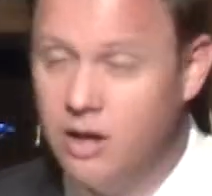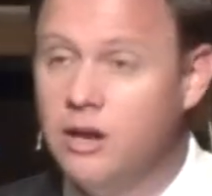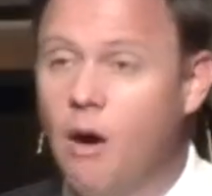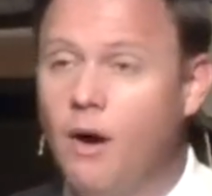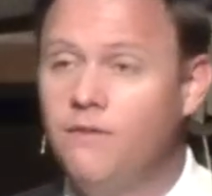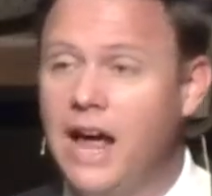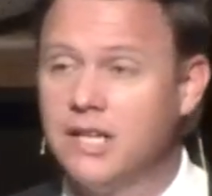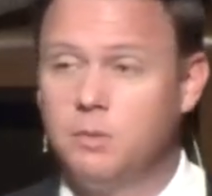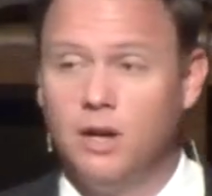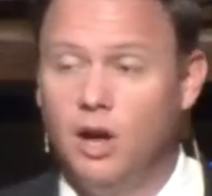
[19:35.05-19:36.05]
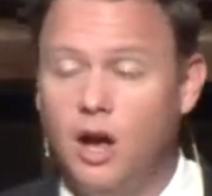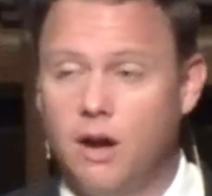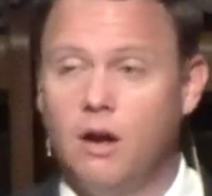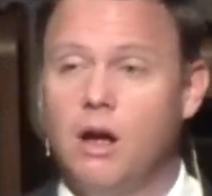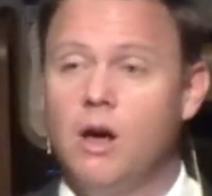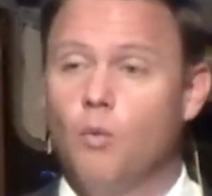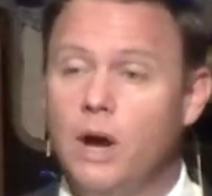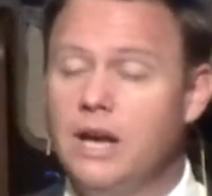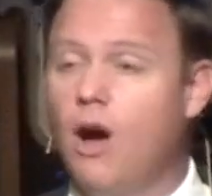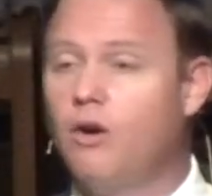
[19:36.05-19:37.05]
No advancement. Look,
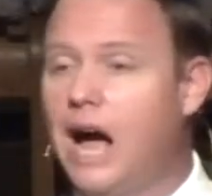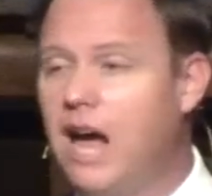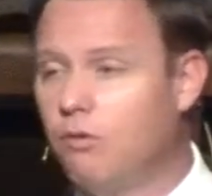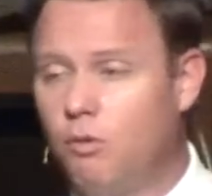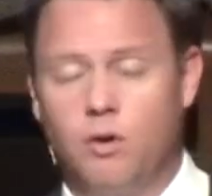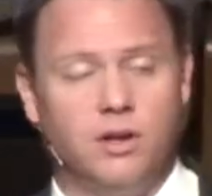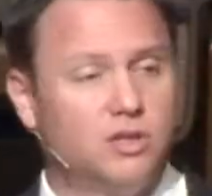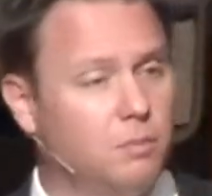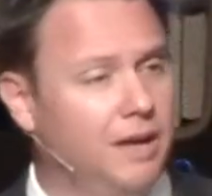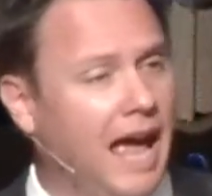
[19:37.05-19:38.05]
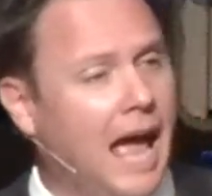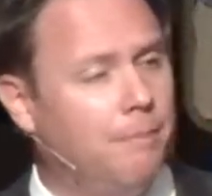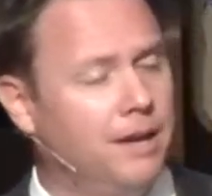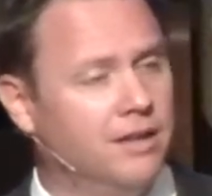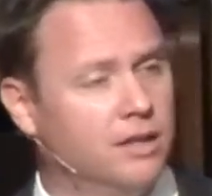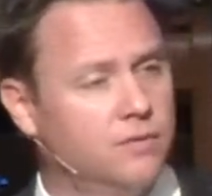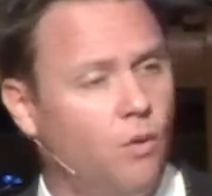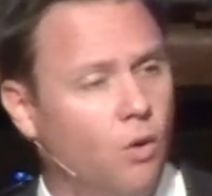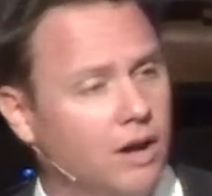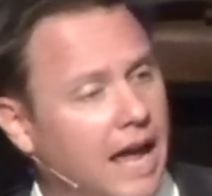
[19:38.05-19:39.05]
we know God will want us to be happy in this
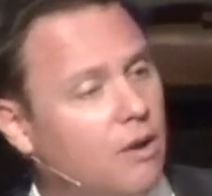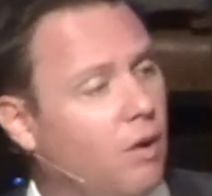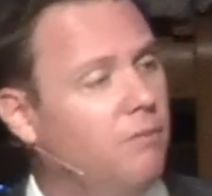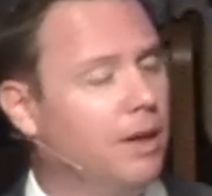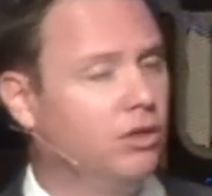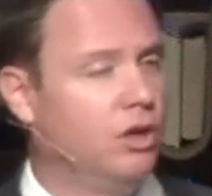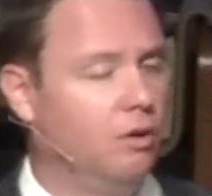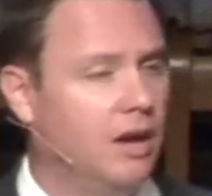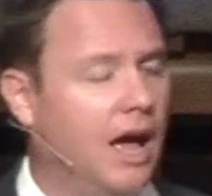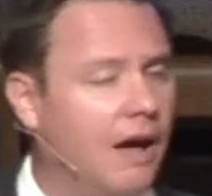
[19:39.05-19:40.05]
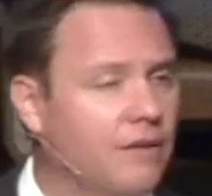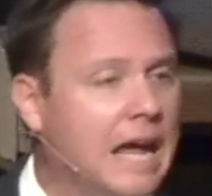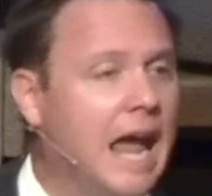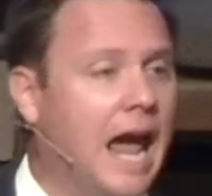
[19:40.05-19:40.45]
foreign land. We've been through enough.